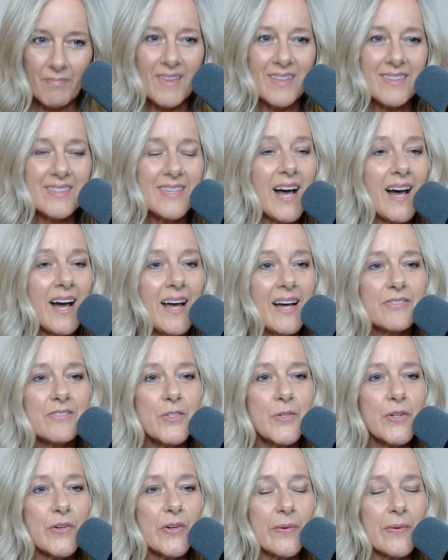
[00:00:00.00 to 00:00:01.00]
Yeah, I have to
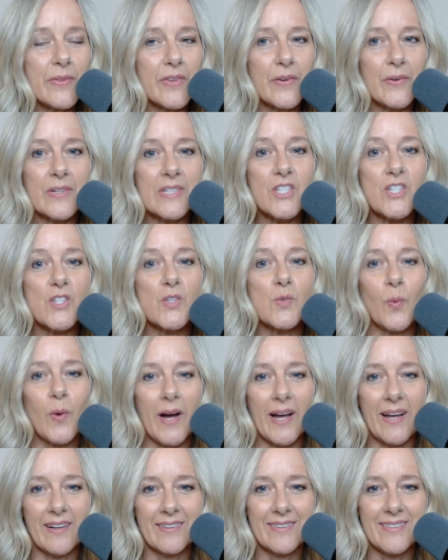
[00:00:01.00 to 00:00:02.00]
agree with you. It's just
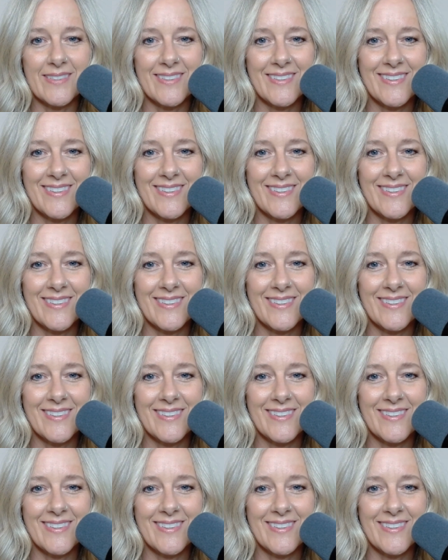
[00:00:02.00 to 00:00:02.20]
wild